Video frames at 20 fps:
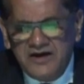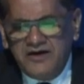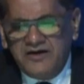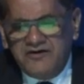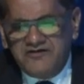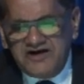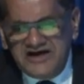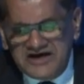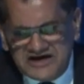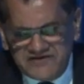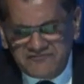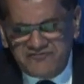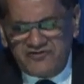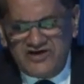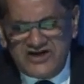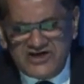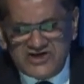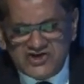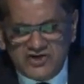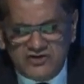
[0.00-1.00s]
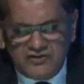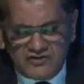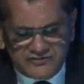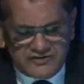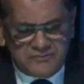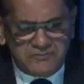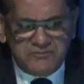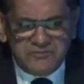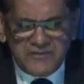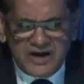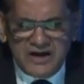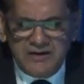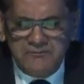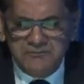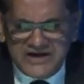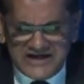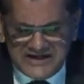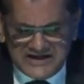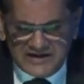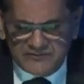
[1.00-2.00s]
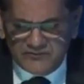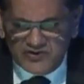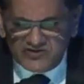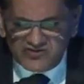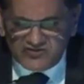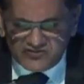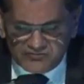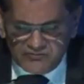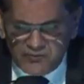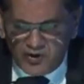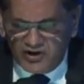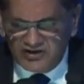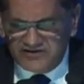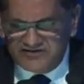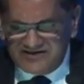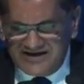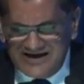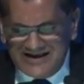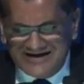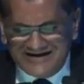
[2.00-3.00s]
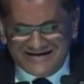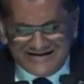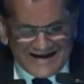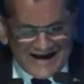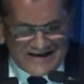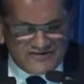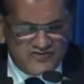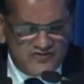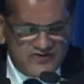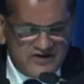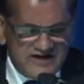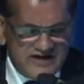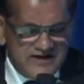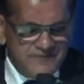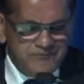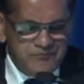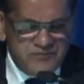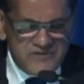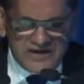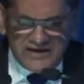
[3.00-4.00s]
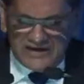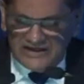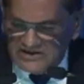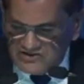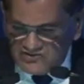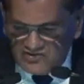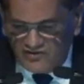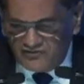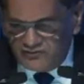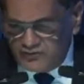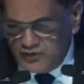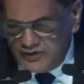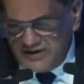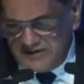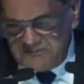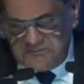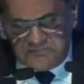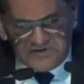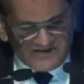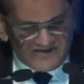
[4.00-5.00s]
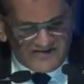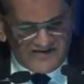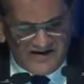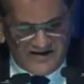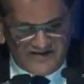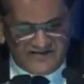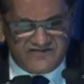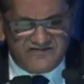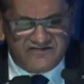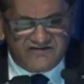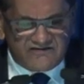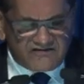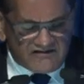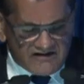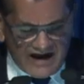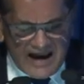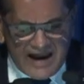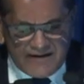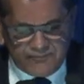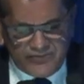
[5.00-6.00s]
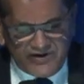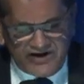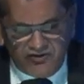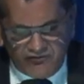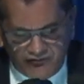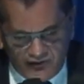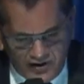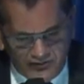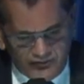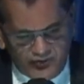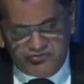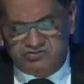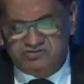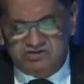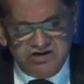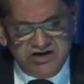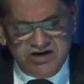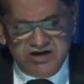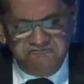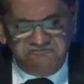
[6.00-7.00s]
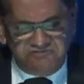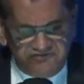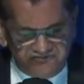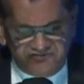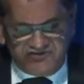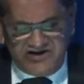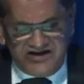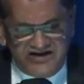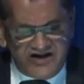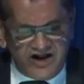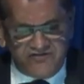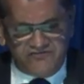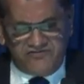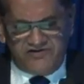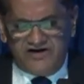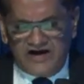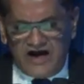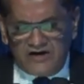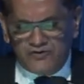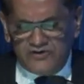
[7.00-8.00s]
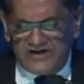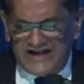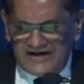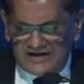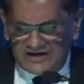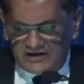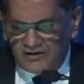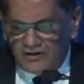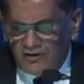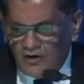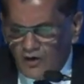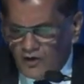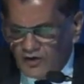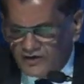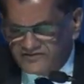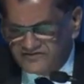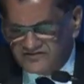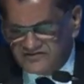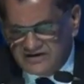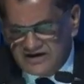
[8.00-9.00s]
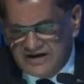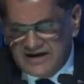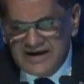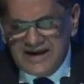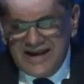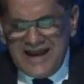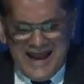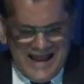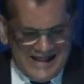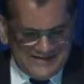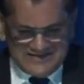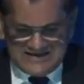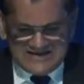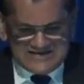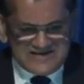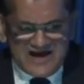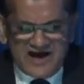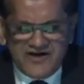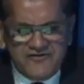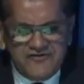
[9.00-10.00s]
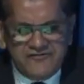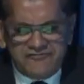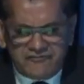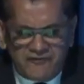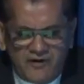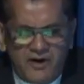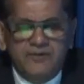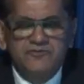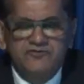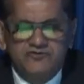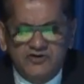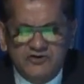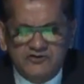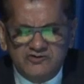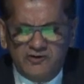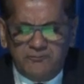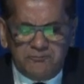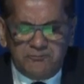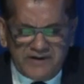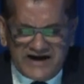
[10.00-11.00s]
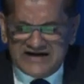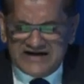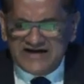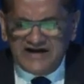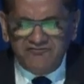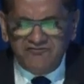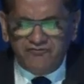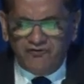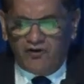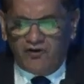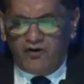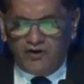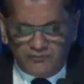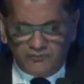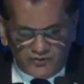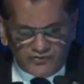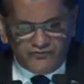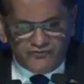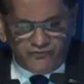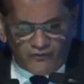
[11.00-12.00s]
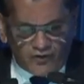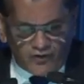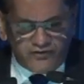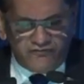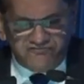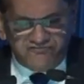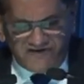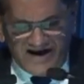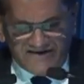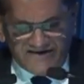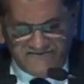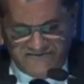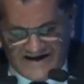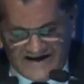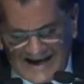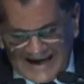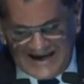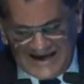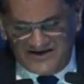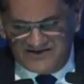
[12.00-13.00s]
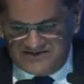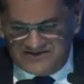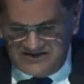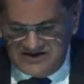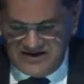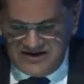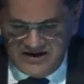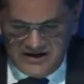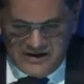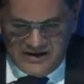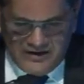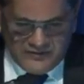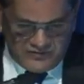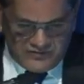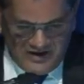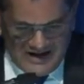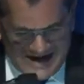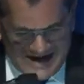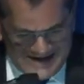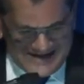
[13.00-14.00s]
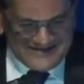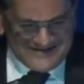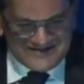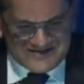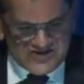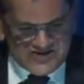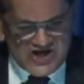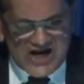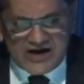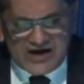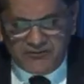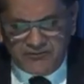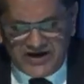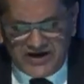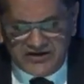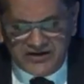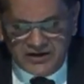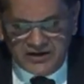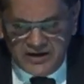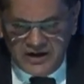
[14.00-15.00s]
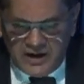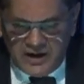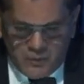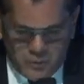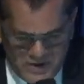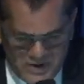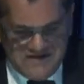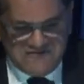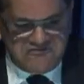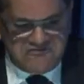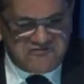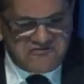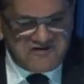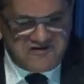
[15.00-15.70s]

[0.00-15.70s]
redefinition of the medium and small-scale industry, ease of doing business, scrapping of almost 1,500 outdated laws. And these are reforms which were pending for almost 4 to 5 decades. So, ladies and gentlemen, we've